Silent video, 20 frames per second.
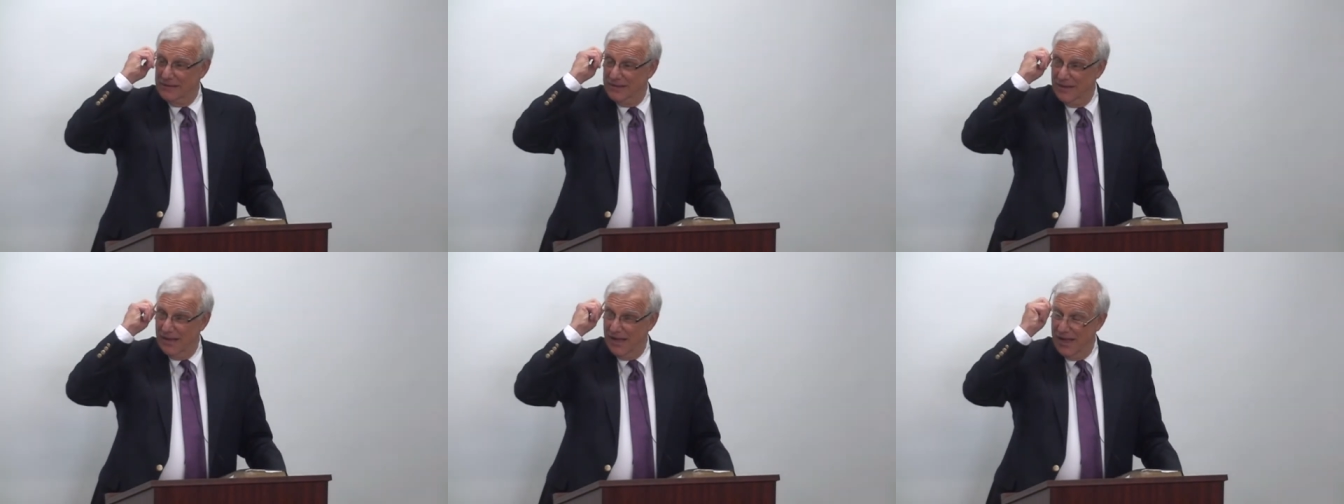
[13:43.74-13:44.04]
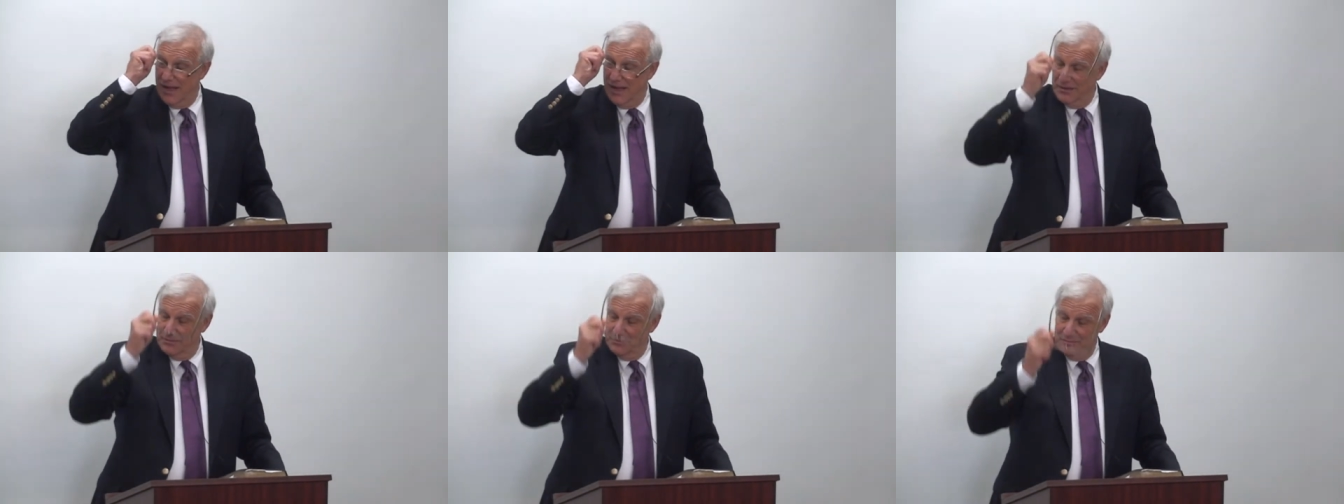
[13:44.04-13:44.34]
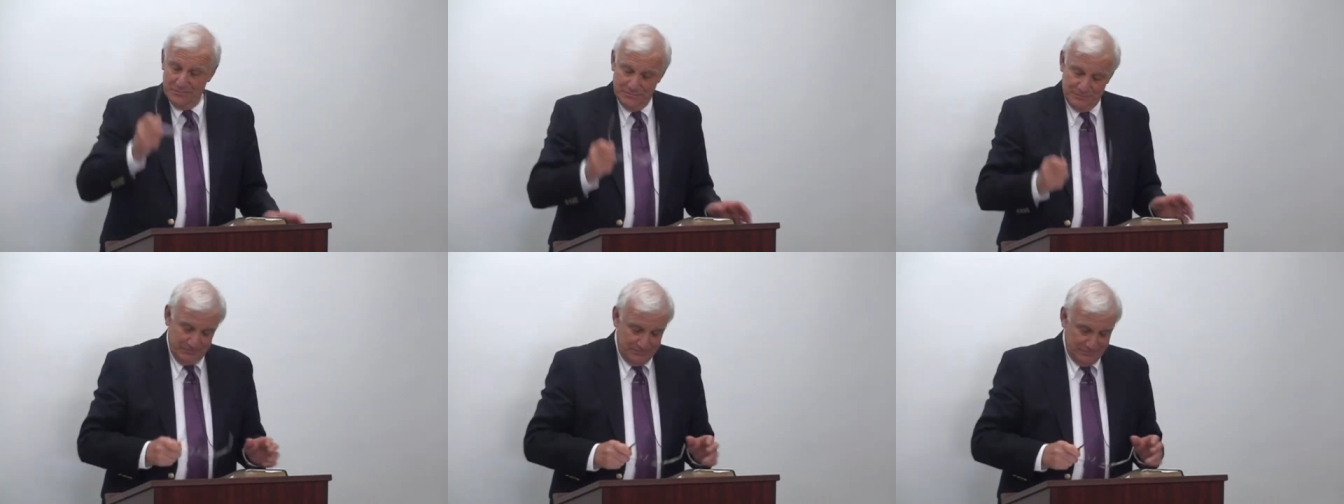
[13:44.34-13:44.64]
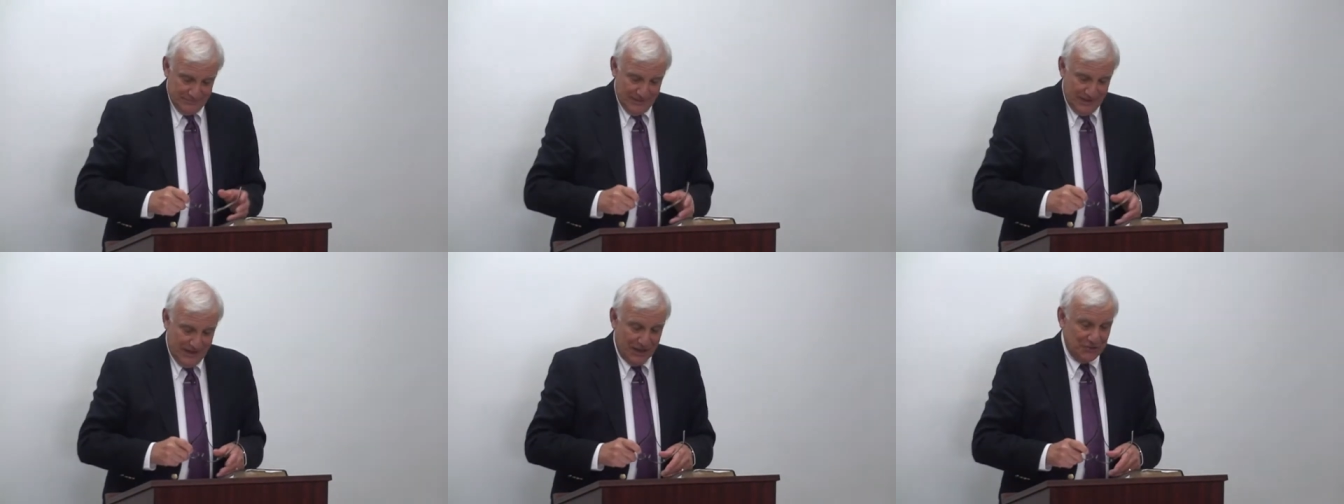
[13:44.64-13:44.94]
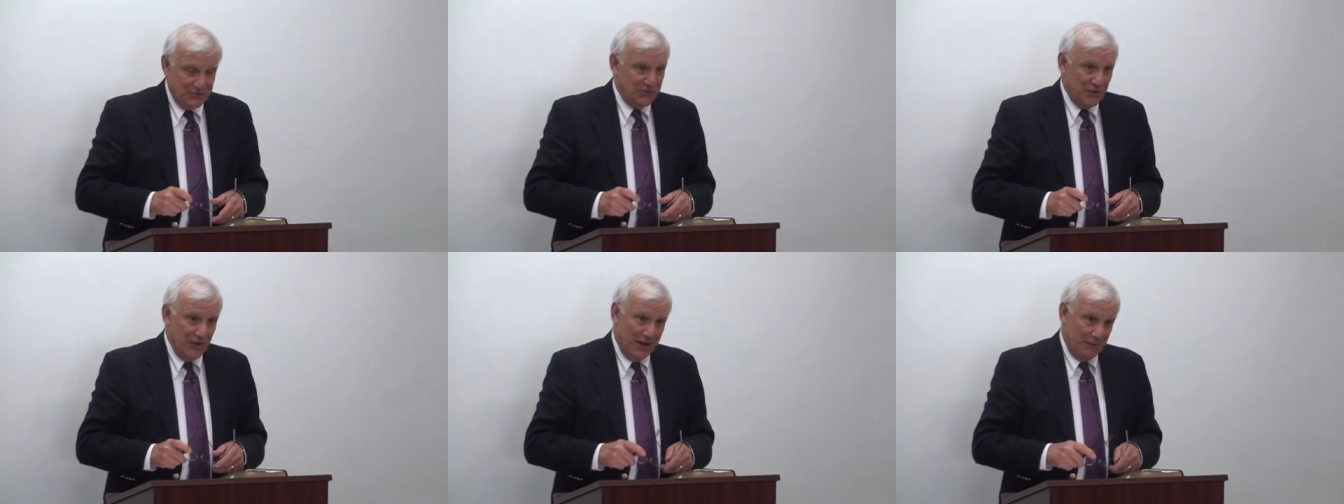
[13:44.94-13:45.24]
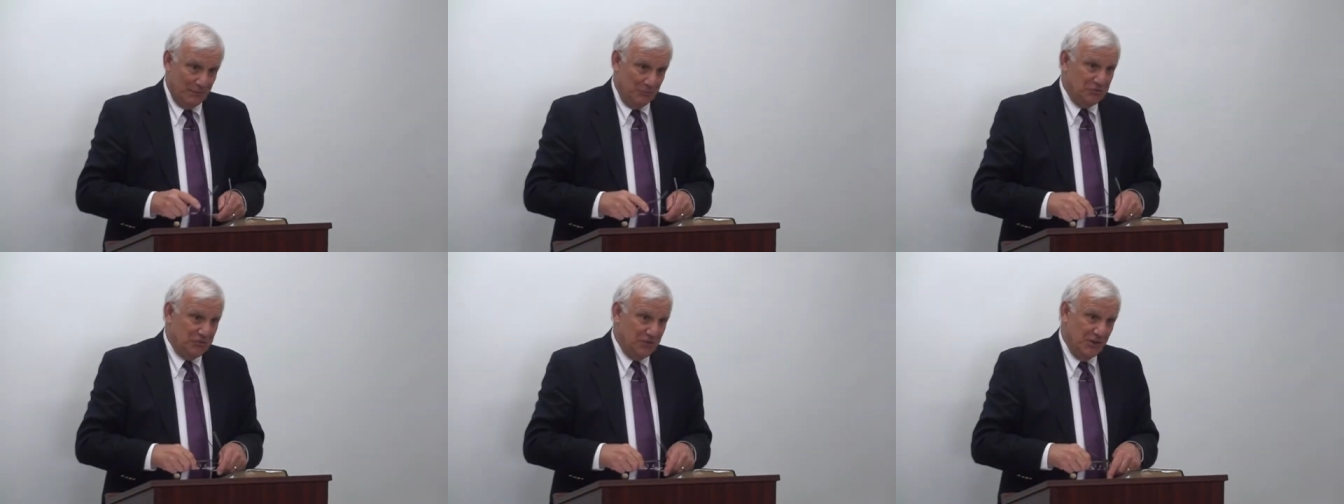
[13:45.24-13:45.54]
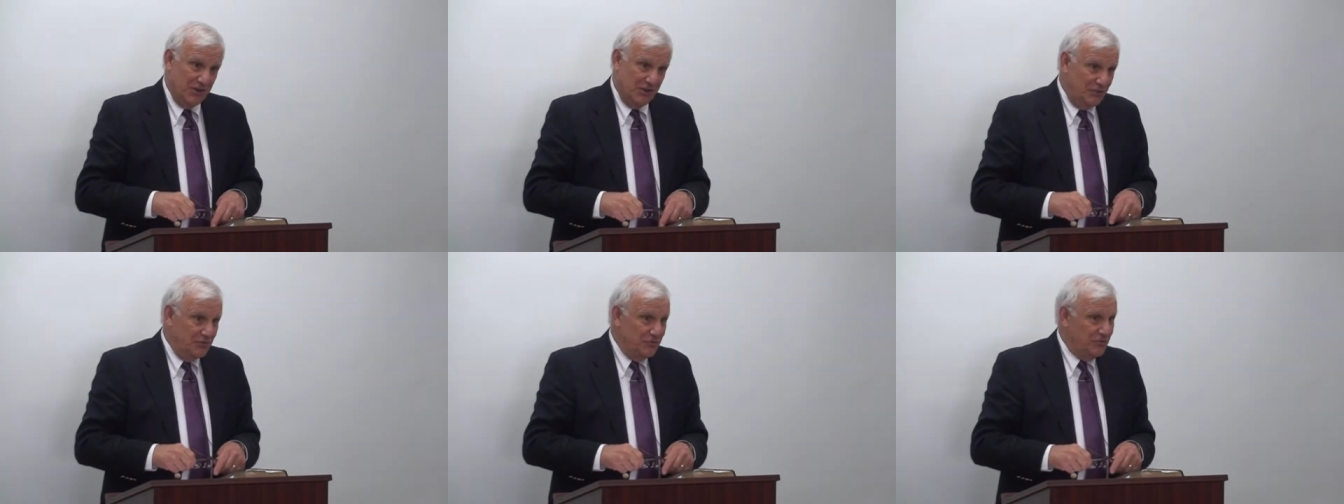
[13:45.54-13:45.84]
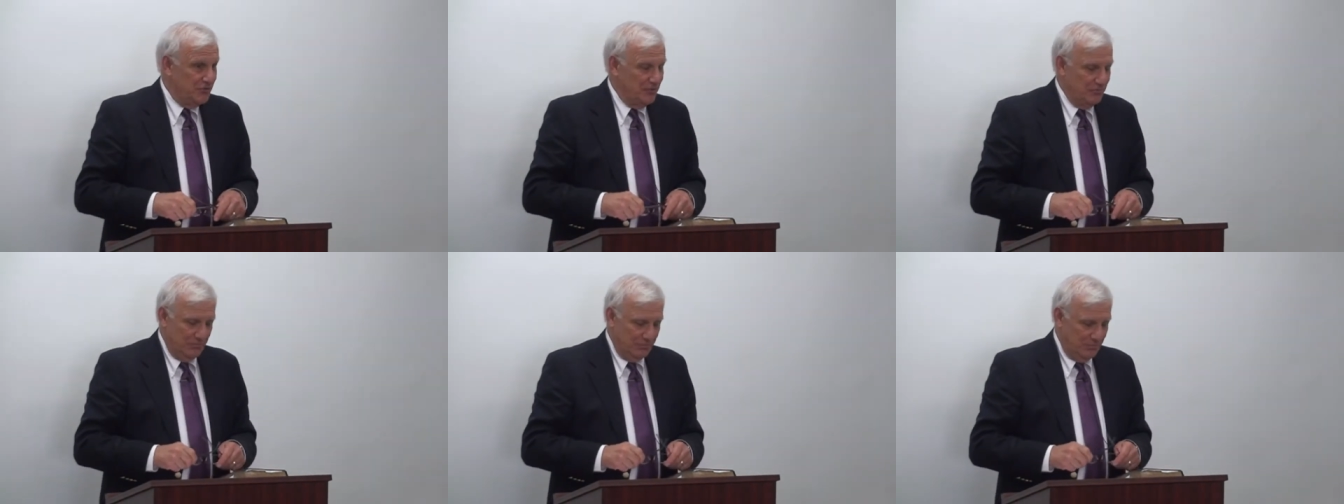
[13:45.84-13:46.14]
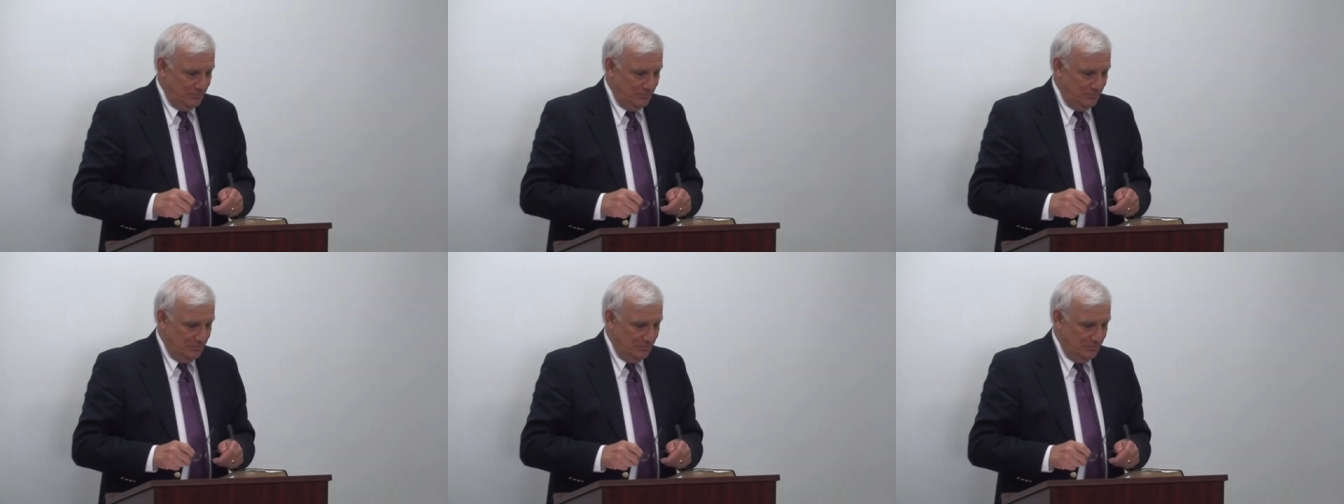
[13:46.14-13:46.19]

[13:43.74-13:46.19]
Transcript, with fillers: uh, outside of cities.